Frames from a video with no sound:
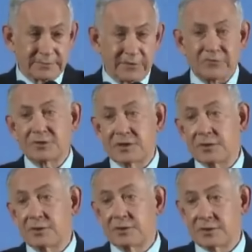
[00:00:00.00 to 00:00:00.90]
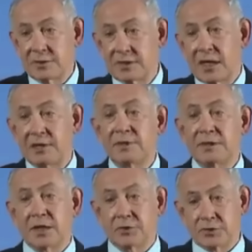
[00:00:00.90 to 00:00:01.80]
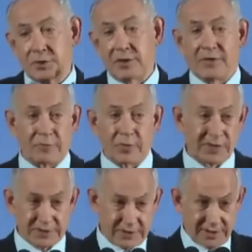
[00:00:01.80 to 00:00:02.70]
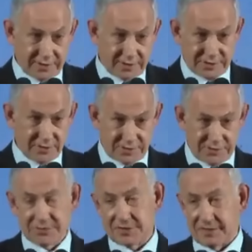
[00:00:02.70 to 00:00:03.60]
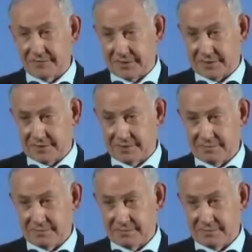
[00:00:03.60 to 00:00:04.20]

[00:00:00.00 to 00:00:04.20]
The first thing you do is you tell them, take your shirt off. We want to see that there's no suicide vest.